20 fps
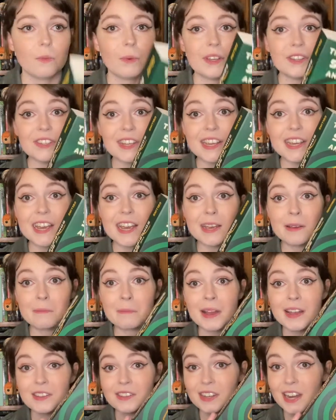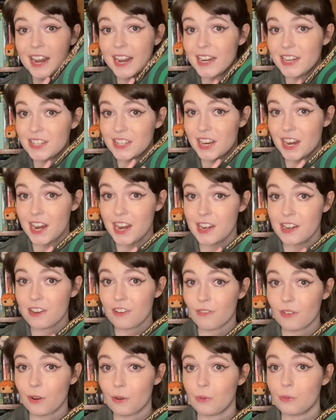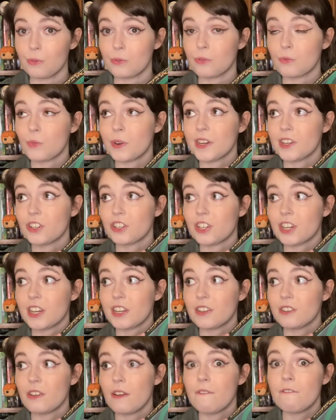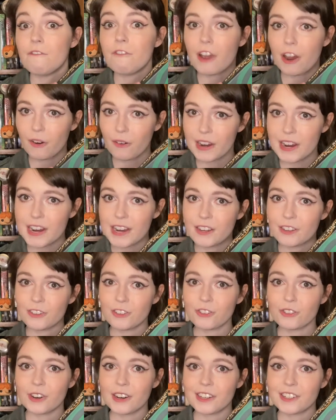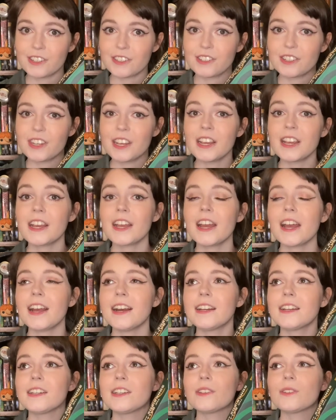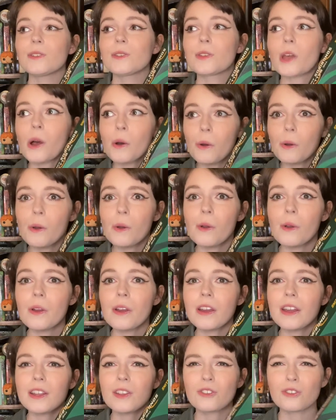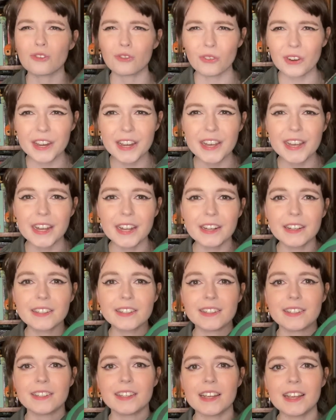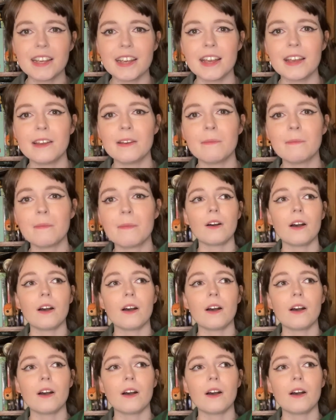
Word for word: We see him as an 18-year-old, which is very interesting, and it's so intriguing to see him,